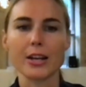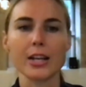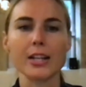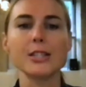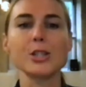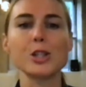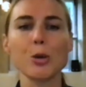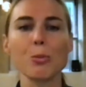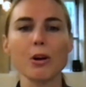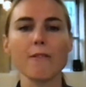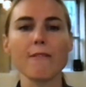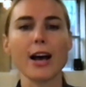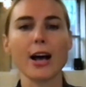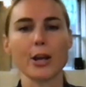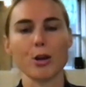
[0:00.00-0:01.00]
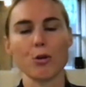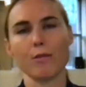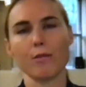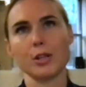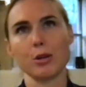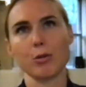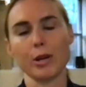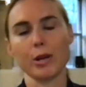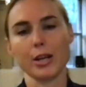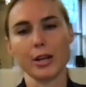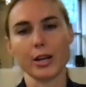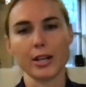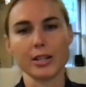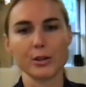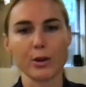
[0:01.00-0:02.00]
the consumer value of
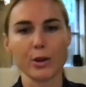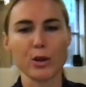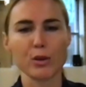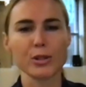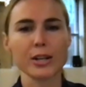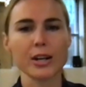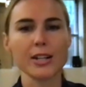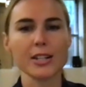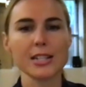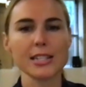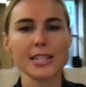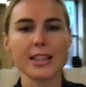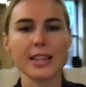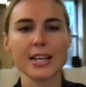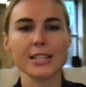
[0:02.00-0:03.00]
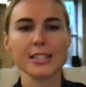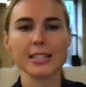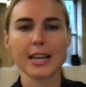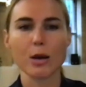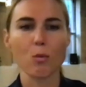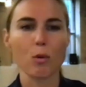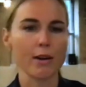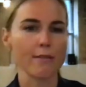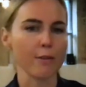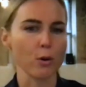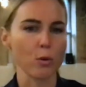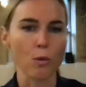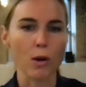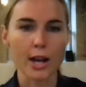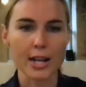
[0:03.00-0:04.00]
doing good. So you started to see things like one
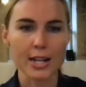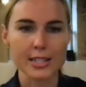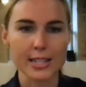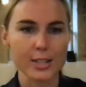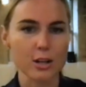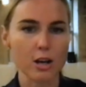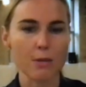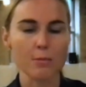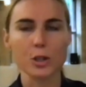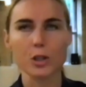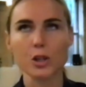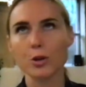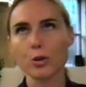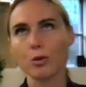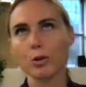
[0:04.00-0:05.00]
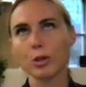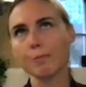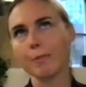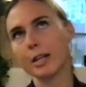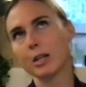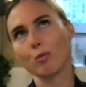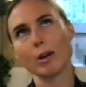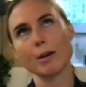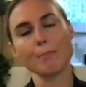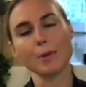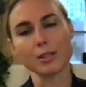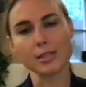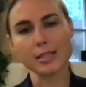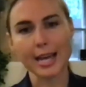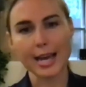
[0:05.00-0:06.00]
for ones, like Tom's shoes, Pledge One
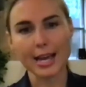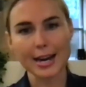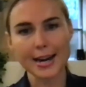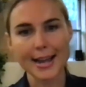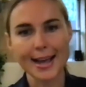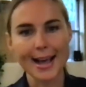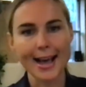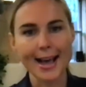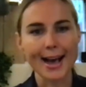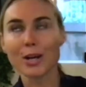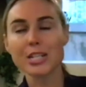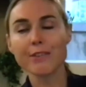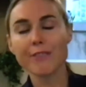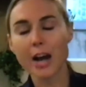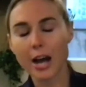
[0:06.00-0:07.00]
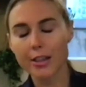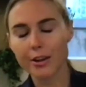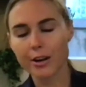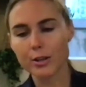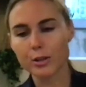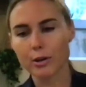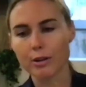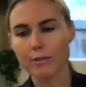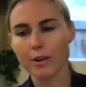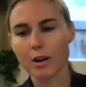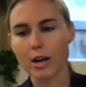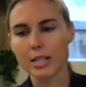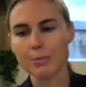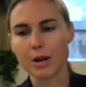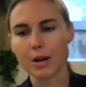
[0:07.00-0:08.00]
Percent, bunch of other sort of
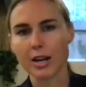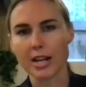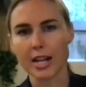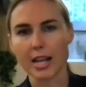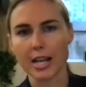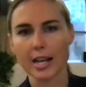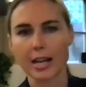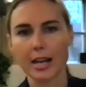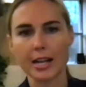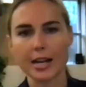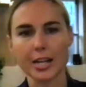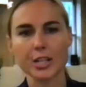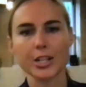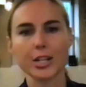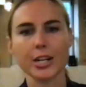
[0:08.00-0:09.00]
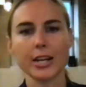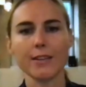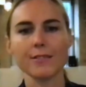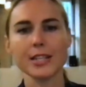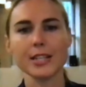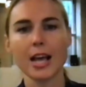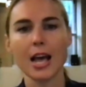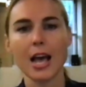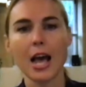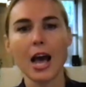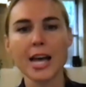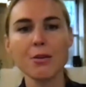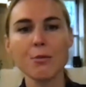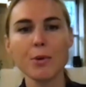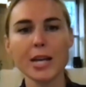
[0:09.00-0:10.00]
cause marketing initiatives. So
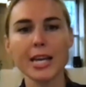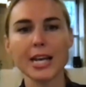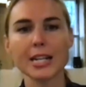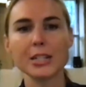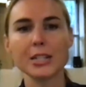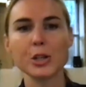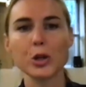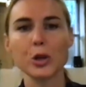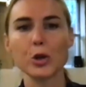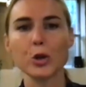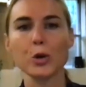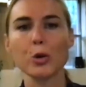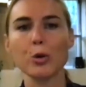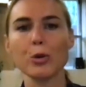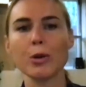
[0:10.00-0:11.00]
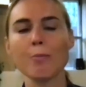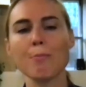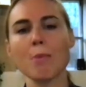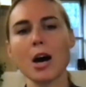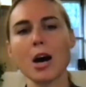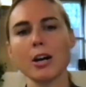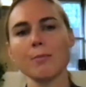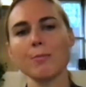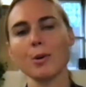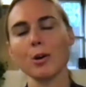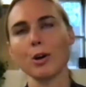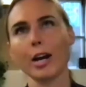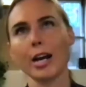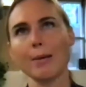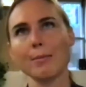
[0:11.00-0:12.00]
then we get to the modern
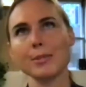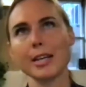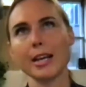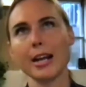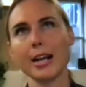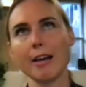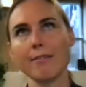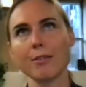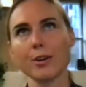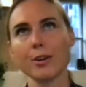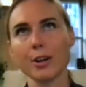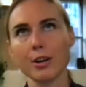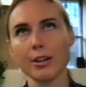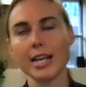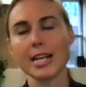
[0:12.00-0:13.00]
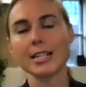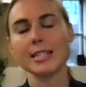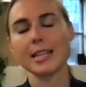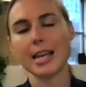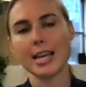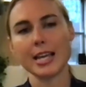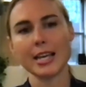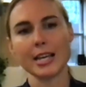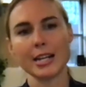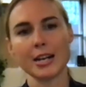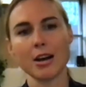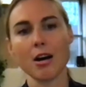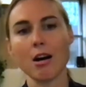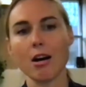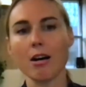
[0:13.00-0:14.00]
programs that have really
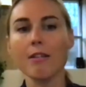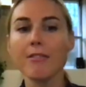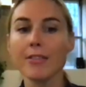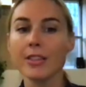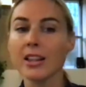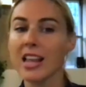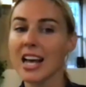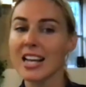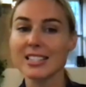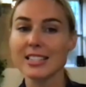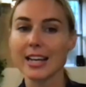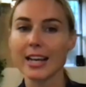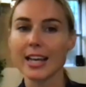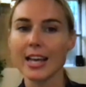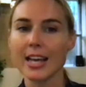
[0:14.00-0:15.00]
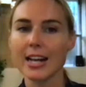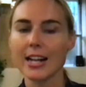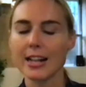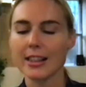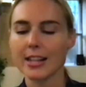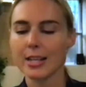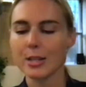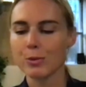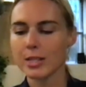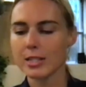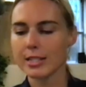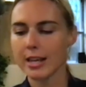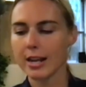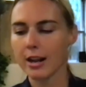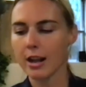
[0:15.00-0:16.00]
taken off in the last decade, and these
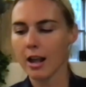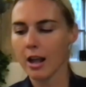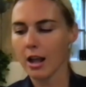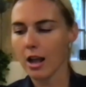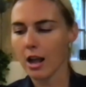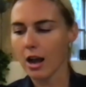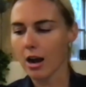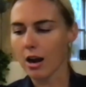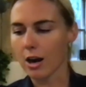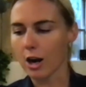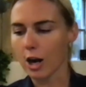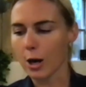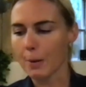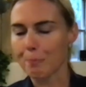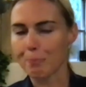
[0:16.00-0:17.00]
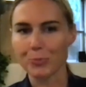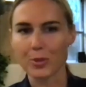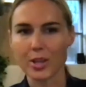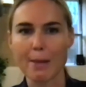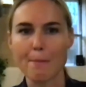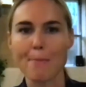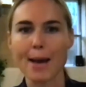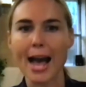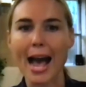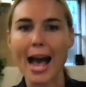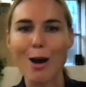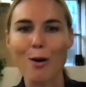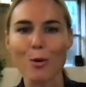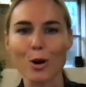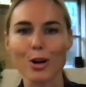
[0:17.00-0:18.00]
ones that are
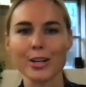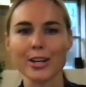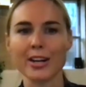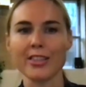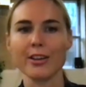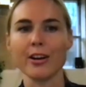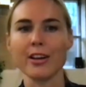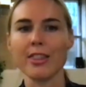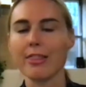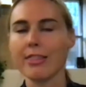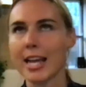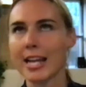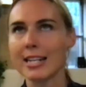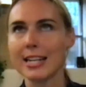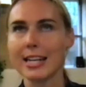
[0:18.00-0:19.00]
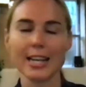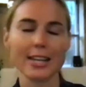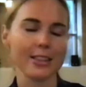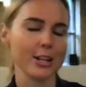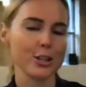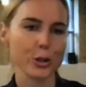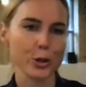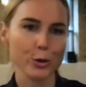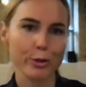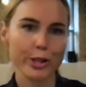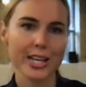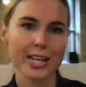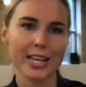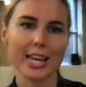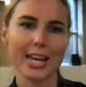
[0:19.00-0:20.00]
empowered and they're authentic and they
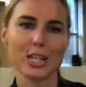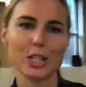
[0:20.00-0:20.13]
truly